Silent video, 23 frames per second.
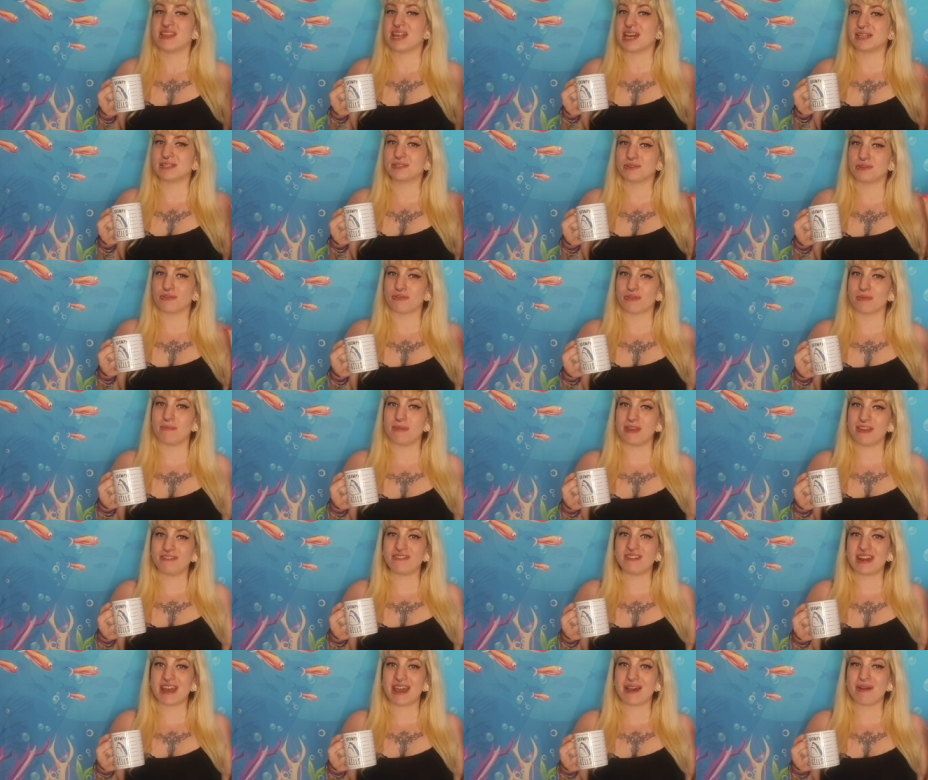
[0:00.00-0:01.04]
that's all from
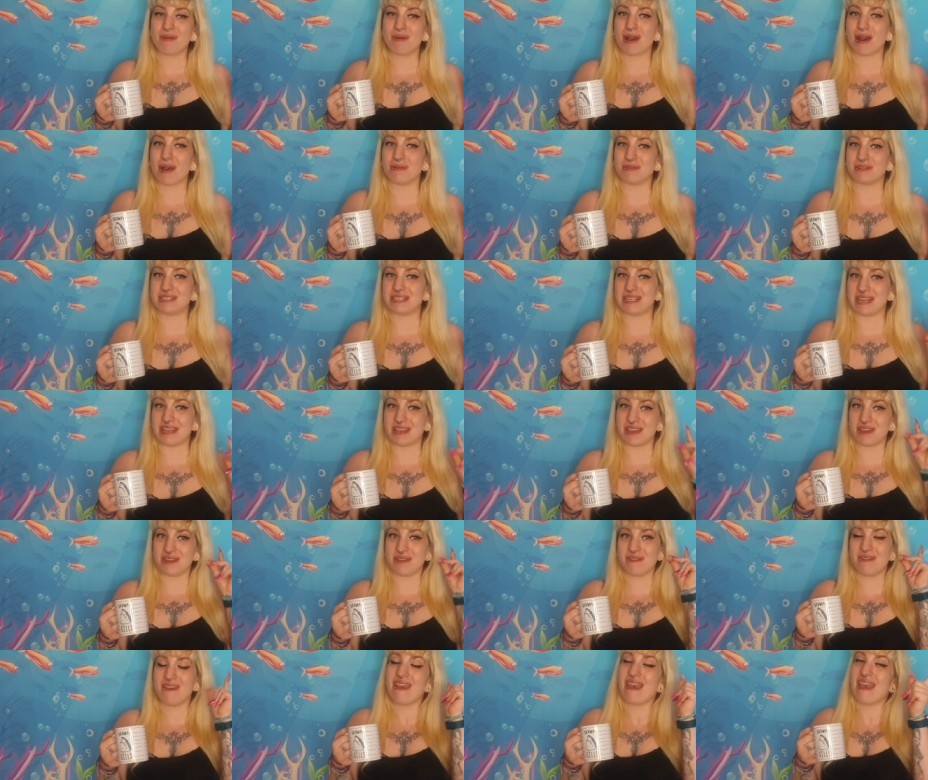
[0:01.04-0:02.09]
me for now i will see
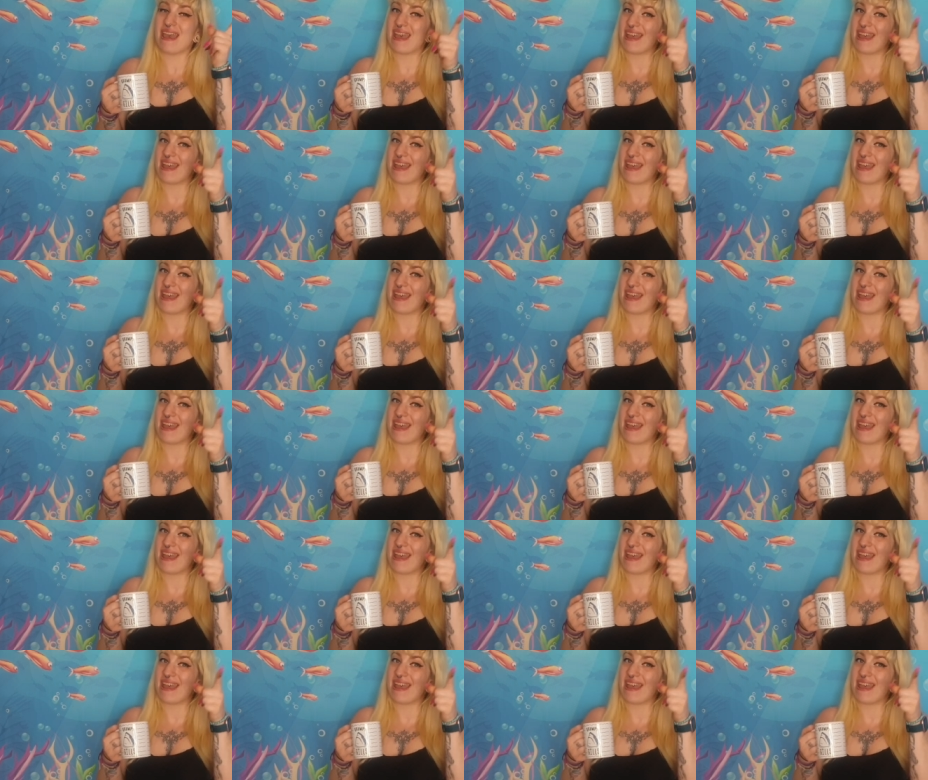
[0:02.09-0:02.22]
you